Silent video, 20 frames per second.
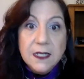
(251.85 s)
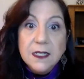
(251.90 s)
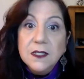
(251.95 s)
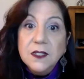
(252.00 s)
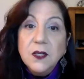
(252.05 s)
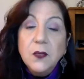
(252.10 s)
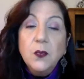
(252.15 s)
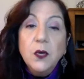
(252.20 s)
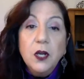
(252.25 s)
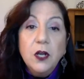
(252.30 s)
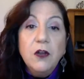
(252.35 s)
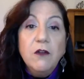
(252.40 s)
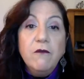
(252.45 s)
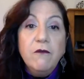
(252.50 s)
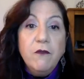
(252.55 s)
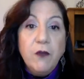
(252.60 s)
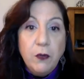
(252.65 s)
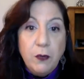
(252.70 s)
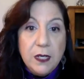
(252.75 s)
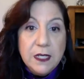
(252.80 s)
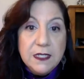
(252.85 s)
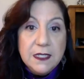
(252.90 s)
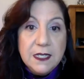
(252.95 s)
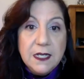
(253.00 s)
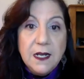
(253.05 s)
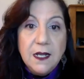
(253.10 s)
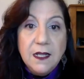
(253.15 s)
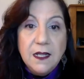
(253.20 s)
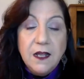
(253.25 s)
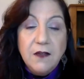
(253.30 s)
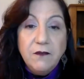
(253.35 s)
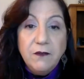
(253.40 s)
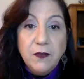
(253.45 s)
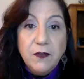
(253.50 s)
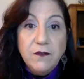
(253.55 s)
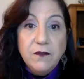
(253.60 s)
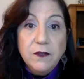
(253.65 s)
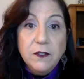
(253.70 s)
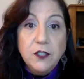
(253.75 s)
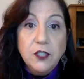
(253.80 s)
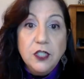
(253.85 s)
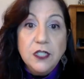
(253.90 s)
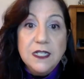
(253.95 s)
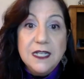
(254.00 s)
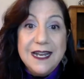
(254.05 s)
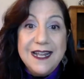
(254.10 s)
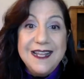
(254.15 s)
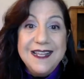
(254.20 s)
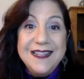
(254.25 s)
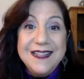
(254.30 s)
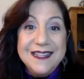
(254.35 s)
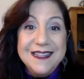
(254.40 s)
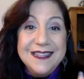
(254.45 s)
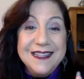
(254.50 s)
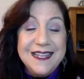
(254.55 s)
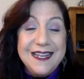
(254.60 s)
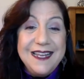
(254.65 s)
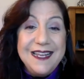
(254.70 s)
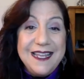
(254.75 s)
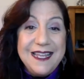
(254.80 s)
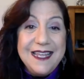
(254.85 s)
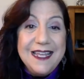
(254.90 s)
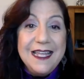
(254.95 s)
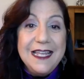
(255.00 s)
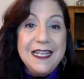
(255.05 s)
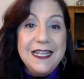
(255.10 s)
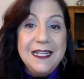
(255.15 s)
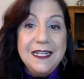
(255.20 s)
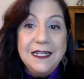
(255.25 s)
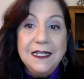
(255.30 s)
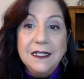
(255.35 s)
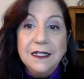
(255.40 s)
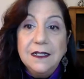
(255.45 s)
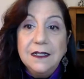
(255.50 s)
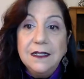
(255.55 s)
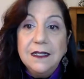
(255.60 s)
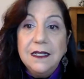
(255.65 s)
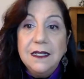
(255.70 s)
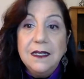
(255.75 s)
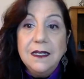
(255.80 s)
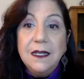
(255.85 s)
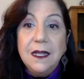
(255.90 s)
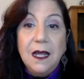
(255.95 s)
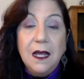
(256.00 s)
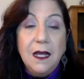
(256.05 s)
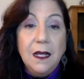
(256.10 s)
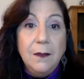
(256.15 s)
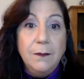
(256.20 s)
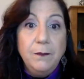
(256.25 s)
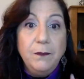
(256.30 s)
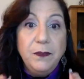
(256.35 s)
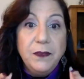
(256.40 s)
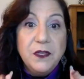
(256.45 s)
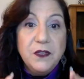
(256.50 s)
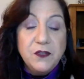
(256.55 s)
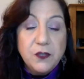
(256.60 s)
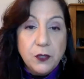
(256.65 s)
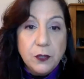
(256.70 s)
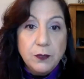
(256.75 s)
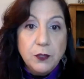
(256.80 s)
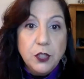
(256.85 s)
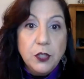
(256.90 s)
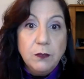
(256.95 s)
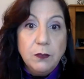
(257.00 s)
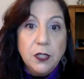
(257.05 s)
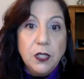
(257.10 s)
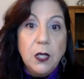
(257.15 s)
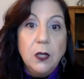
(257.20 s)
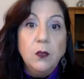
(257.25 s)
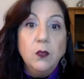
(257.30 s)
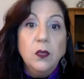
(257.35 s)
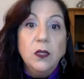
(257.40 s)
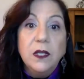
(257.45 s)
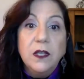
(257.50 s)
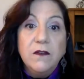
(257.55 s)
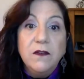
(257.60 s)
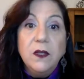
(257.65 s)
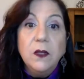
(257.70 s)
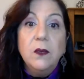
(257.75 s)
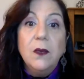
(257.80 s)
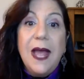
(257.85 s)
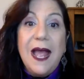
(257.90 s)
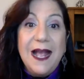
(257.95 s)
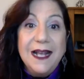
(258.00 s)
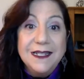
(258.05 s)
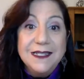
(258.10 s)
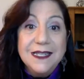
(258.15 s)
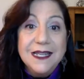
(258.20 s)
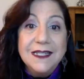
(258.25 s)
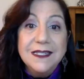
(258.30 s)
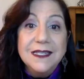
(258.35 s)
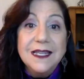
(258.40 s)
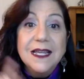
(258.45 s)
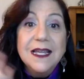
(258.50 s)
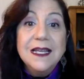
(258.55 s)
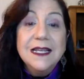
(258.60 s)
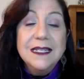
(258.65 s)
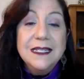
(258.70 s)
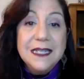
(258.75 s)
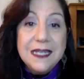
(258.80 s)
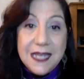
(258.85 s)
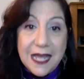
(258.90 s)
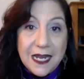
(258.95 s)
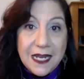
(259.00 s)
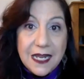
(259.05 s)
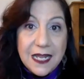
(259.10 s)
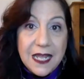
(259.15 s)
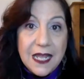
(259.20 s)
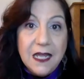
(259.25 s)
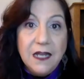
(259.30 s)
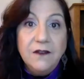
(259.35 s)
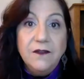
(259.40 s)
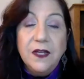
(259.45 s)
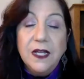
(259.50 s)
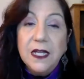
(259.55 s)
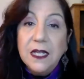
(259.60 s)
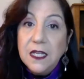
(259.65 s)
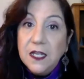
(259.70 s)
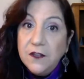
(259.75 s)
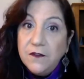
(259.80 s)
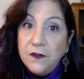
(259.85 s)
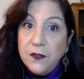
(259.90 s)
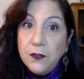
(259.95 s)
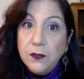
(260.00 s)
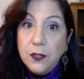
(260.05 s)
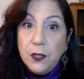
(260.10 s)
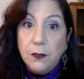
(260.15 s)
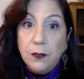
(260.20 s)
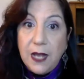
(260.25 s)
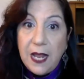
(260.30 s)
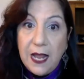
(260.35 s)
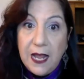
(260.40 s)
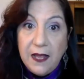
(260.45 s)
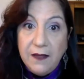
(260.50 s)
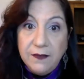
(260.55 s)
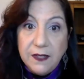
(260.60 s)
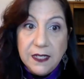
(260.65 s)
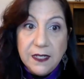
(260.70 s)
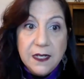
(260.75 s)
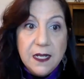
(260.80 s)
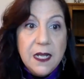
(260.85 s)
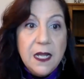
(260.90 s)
So we're going to focus in on that free version today. The link in the description below will give you access to getting Canva if you don't have it.